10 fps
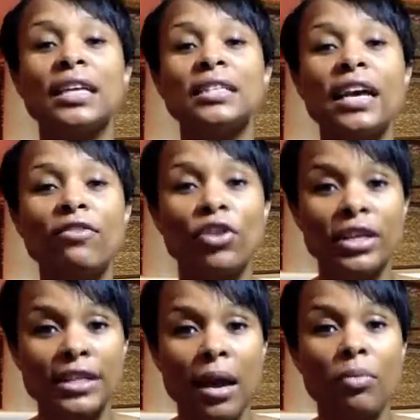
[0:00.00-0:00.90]
take for
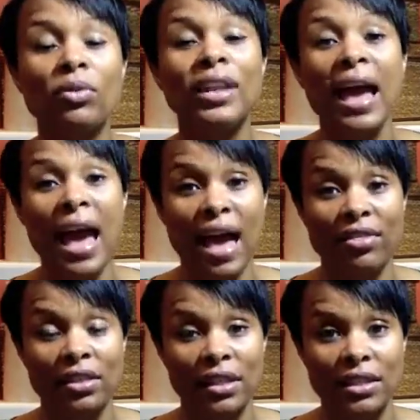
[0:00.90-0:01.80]
example an
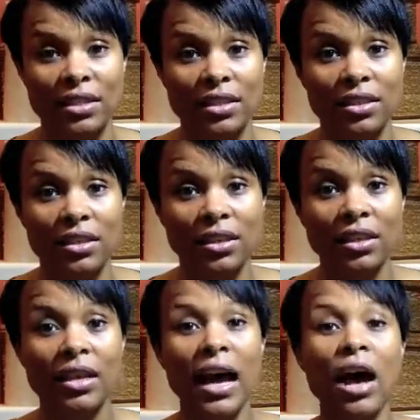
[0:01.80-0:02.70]
athlete,
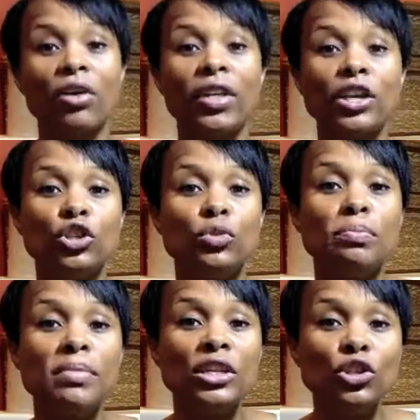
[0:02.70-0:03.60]
how they do
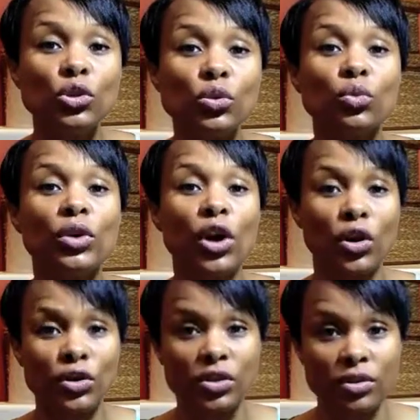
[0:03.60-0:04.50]
mental
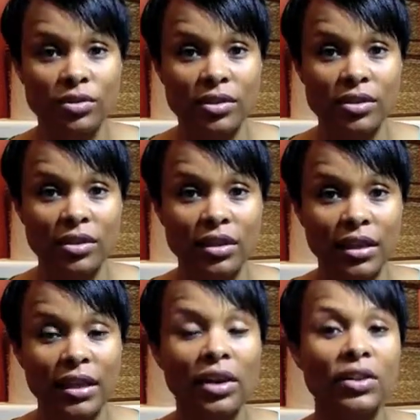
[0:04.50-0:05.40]
rehearsals.
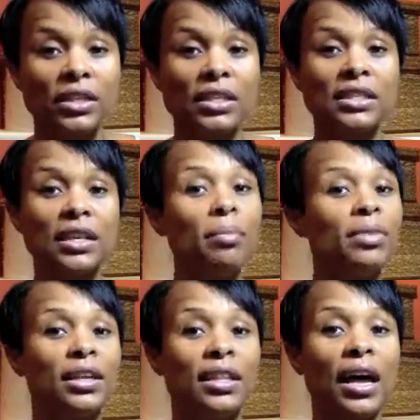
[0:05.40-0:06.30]
Now, this is
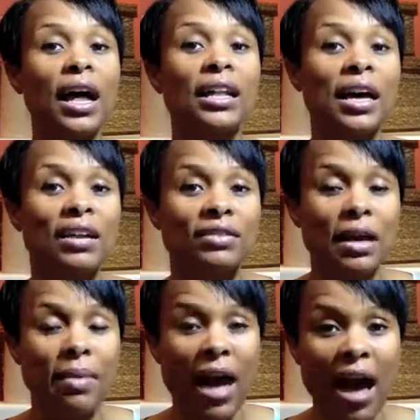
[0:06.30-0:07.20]
something that a lot of
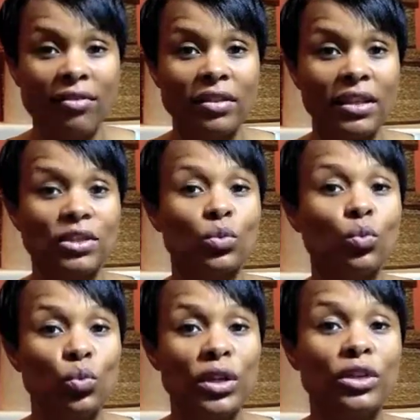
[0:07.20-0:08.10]
top athletes
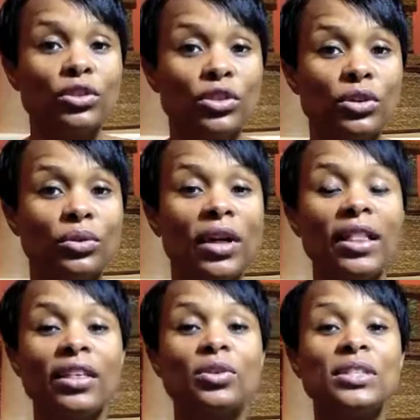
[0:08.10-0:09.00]
will do.
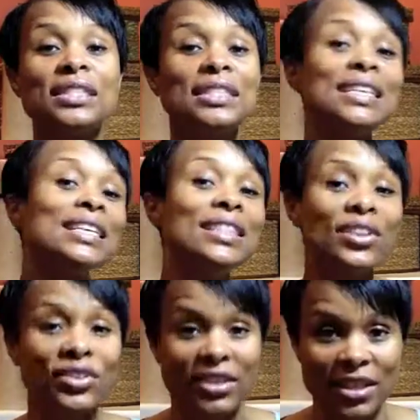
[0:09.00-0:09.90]
They'll see
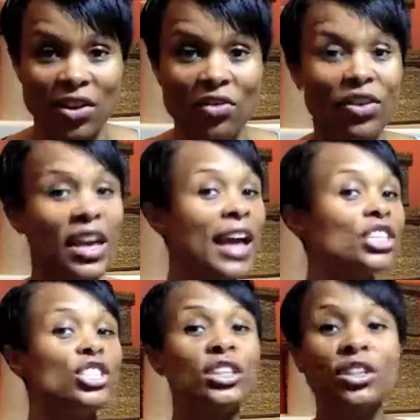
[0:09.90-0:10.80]
themselves
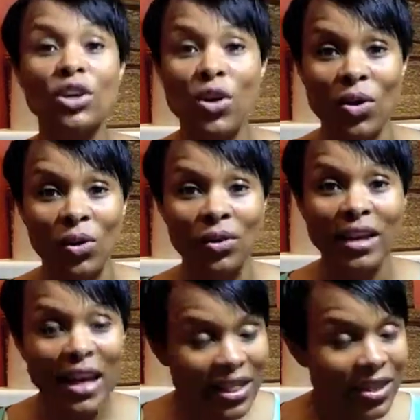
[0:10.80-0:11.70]
catching the goal.
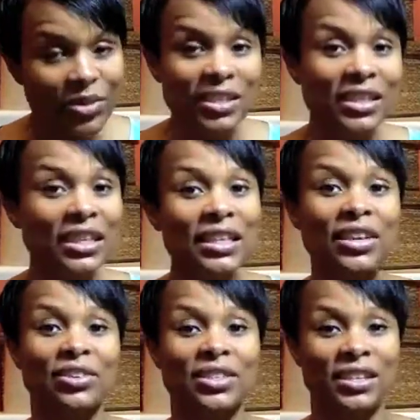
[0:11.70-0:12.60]
They'll see
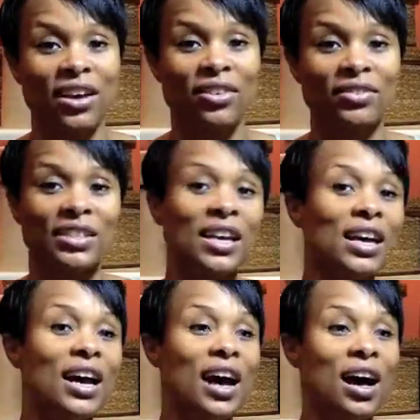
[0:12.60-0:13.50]
themselves
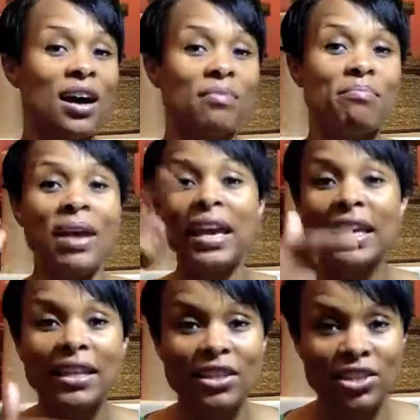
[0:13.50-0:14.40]

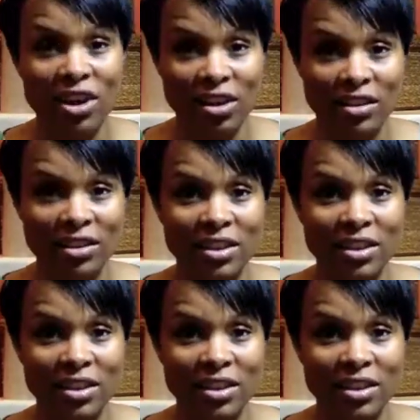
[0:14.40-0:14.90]
making the dunk,